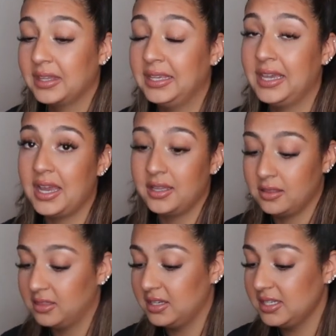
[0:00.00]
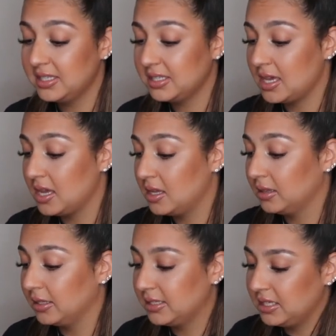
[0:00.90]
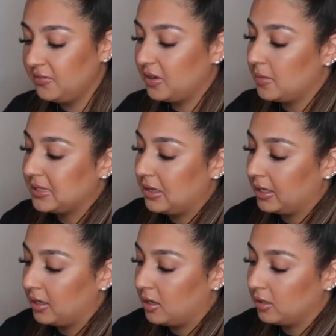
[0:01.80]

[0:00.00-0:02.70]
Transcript: yeah, this, let's see if it comes out like a